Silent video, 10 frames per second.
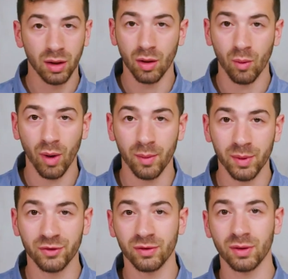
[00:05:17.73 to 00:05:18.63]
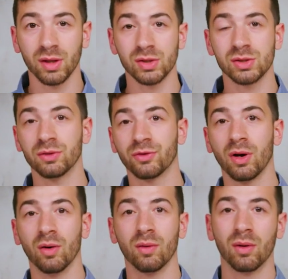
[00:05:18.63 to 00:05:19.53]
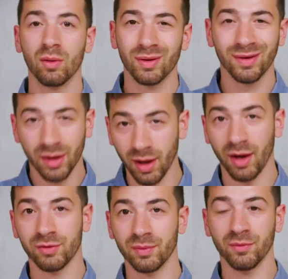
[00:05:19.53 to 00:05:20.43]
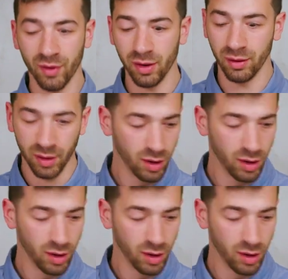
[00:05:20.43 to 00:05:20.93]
you know, YB's in the kitchen, so we're gonna have some fun.